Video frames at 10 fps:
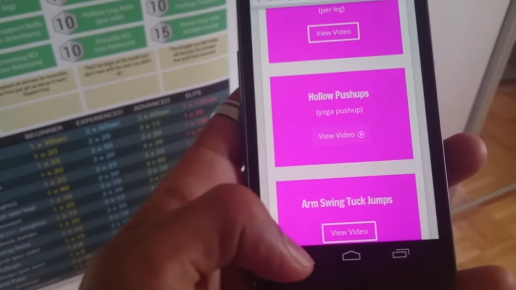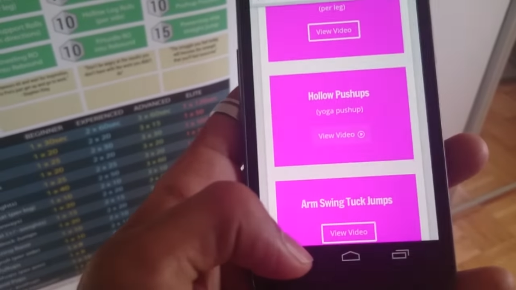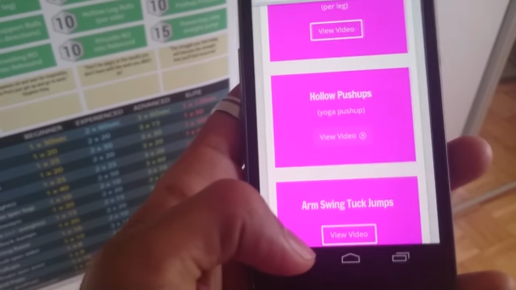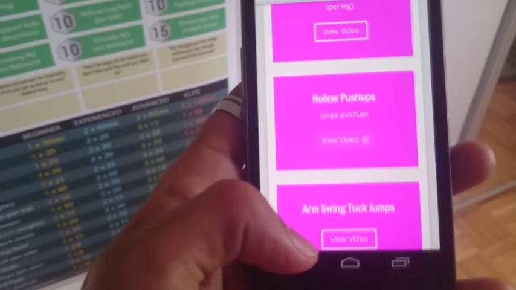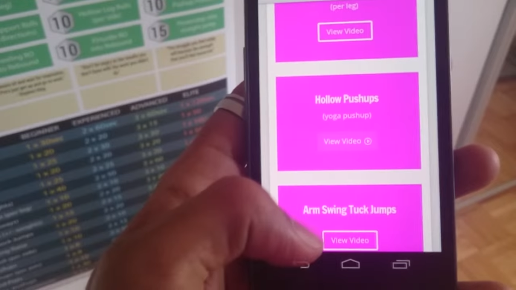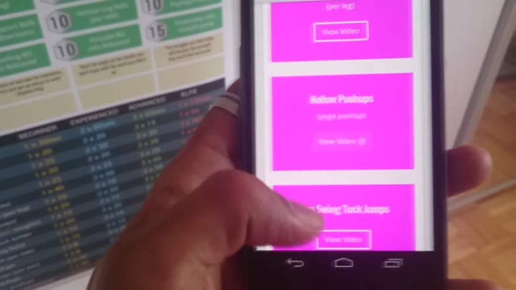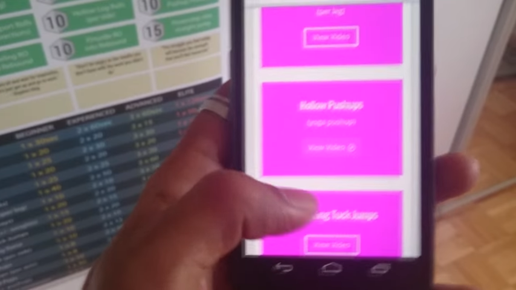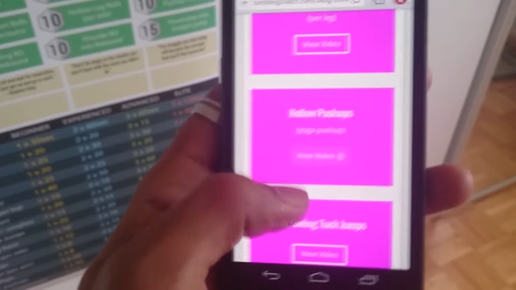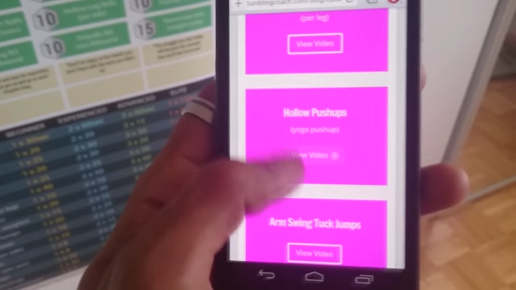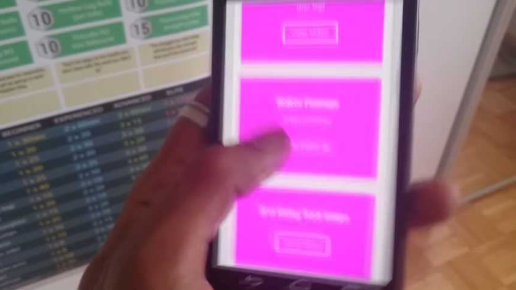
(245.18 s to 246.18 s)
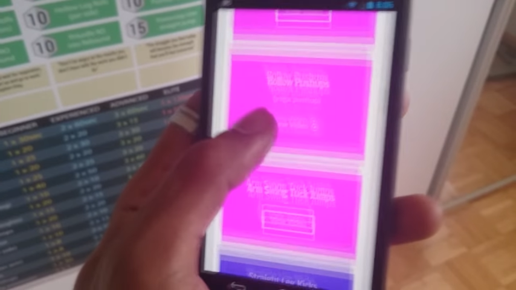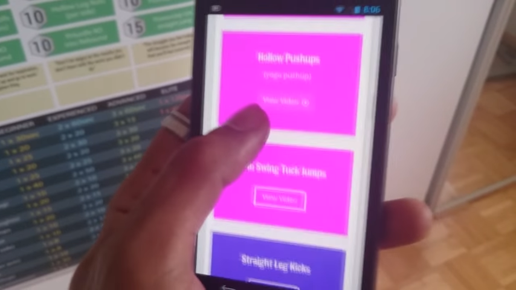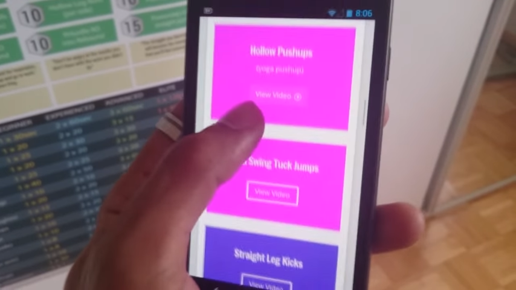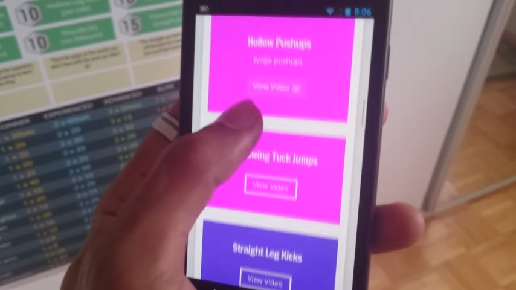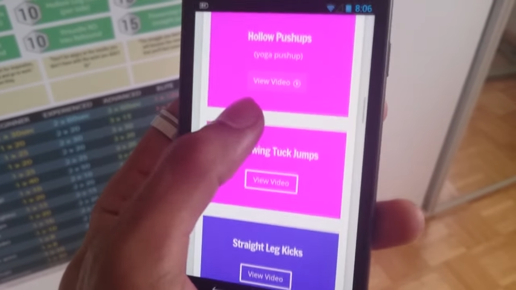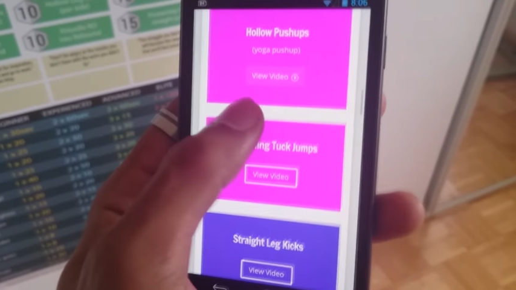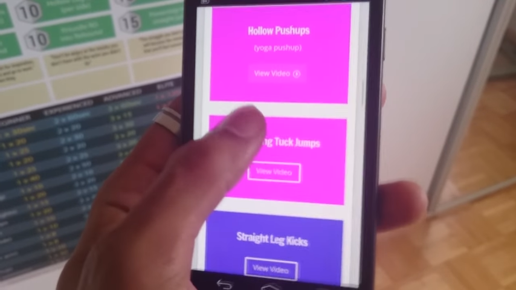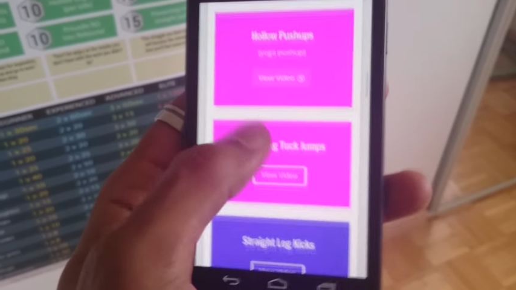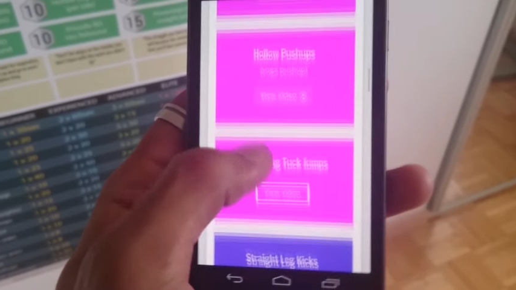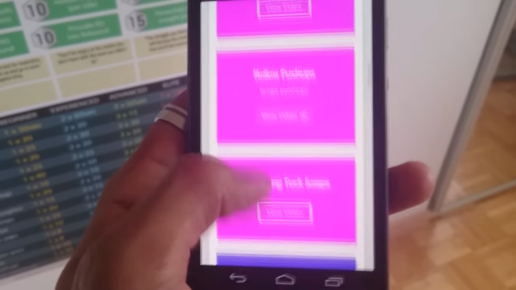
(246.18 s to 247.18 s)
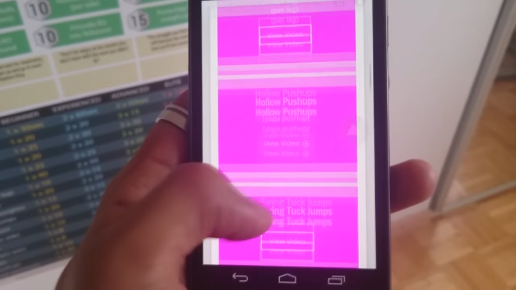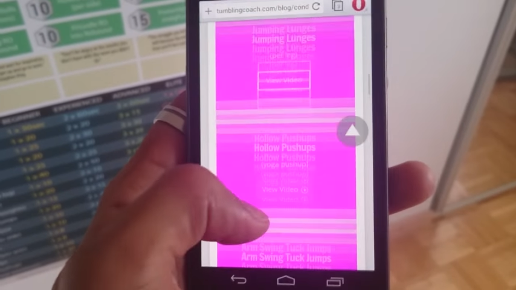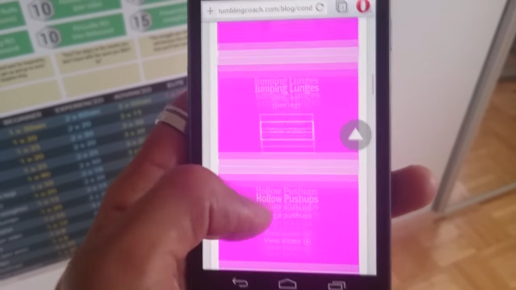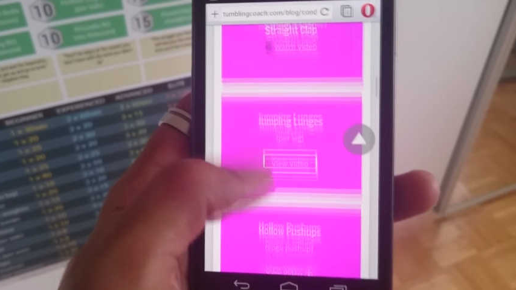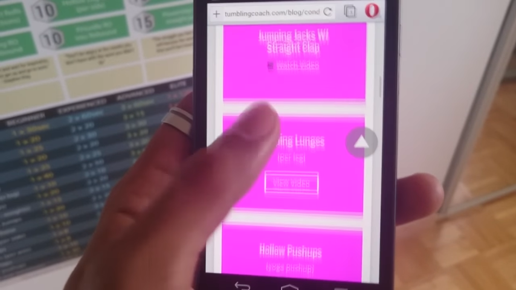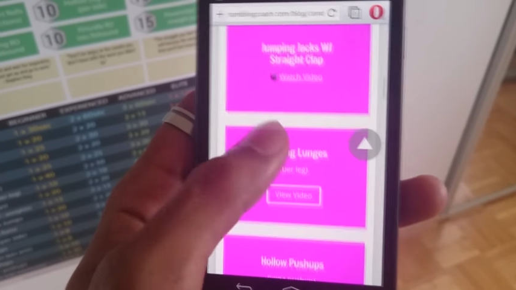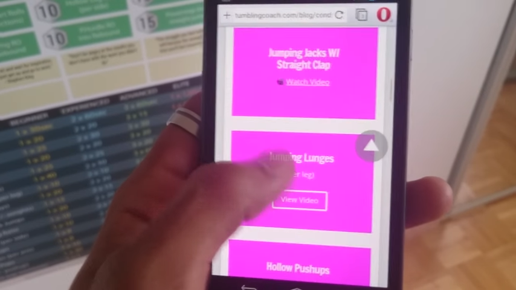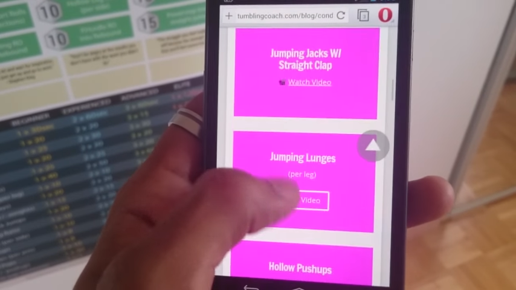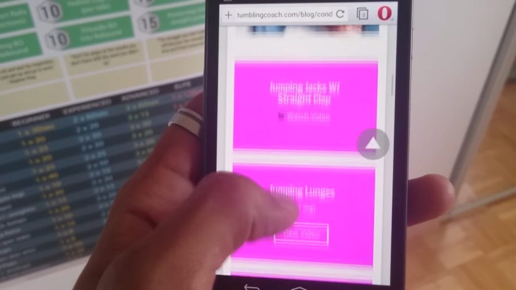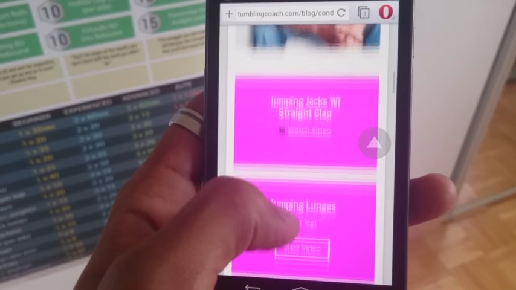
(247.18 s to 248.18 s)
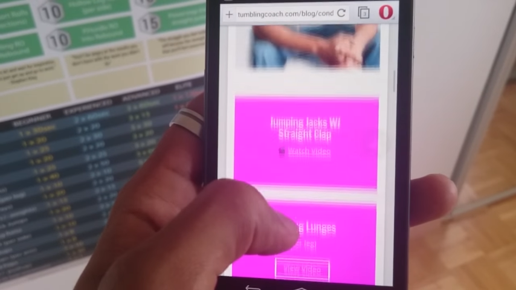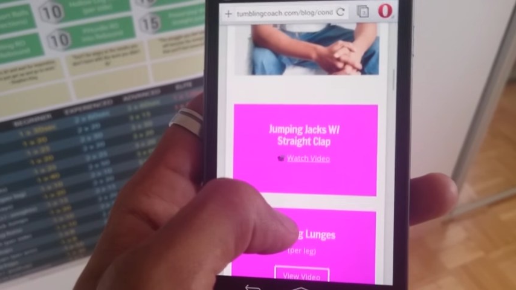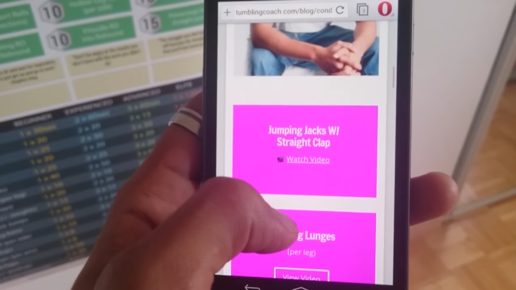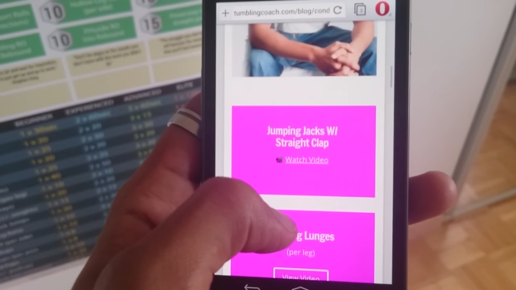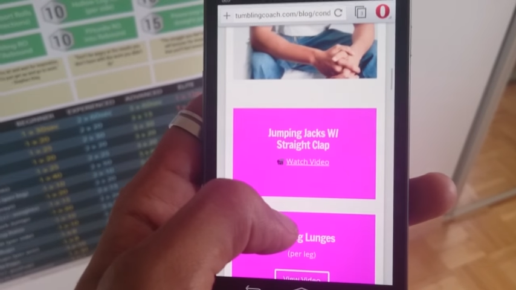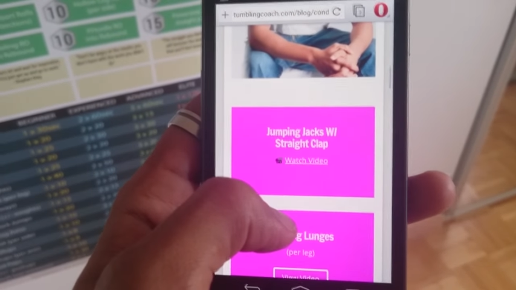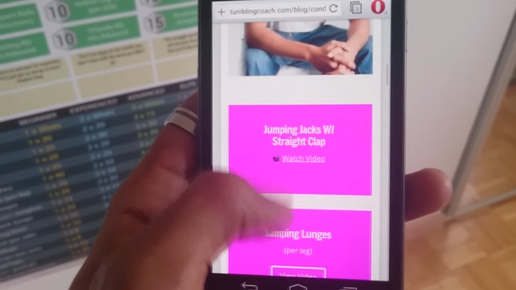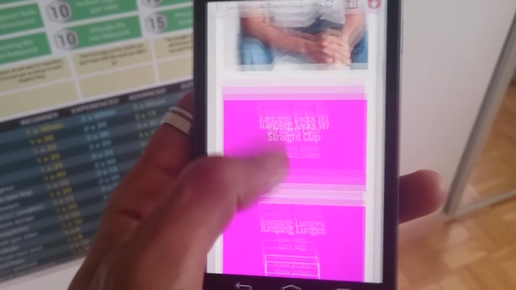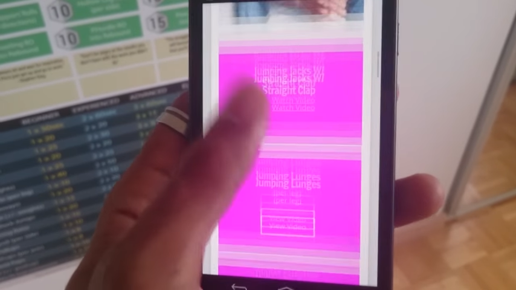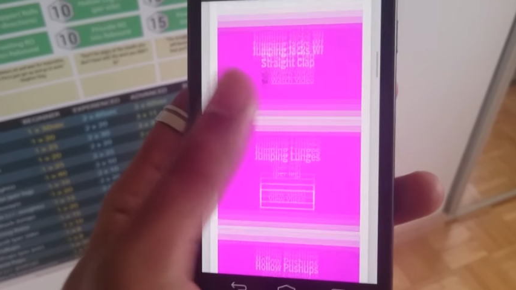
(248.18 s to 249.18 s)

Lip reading: Nobody's mouth can be seen.